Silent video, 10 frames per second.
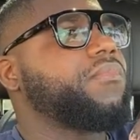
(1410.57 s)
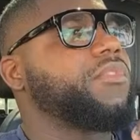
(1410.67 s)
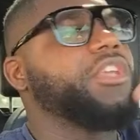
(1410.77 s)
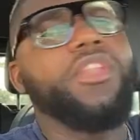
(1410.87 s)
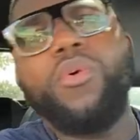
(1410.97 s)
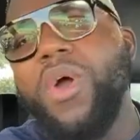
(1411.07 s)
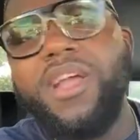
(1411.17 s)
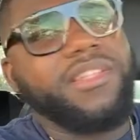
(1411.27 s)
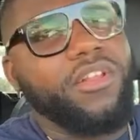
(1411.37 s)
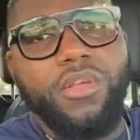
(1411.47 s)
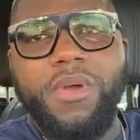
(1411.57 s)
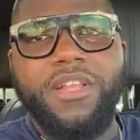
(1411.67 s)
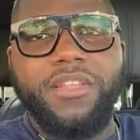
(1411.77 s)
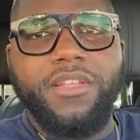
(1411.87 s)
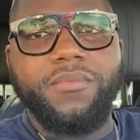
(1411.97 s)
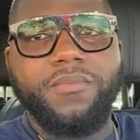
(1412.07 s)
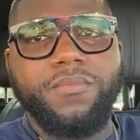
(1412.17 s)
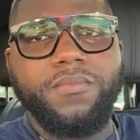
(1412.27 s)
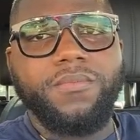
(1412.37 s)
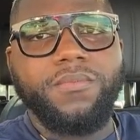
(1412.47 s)
you don't want to tell nobody yet.
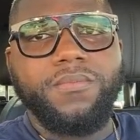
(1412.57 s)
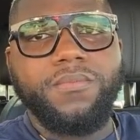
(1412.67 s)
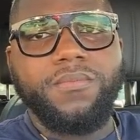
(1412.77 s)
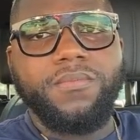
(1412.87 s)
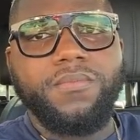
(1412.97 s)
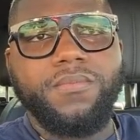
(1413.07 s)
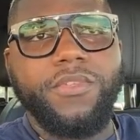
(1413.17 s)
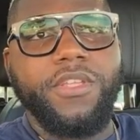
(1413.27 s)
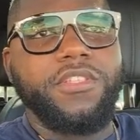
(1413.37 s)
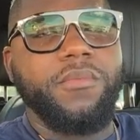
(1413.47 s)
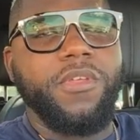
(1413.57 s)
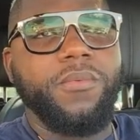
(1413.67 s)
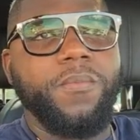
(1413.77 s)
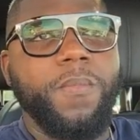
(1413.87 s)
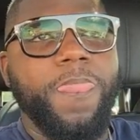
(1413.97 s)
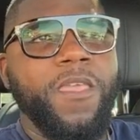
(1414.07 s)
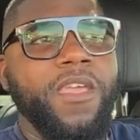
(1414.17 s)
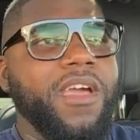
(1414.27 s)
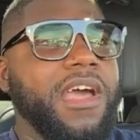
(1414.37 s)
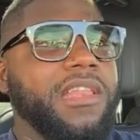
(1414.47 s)
You see me?
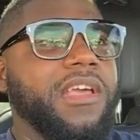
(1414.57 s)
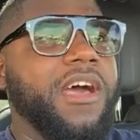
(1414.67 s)
And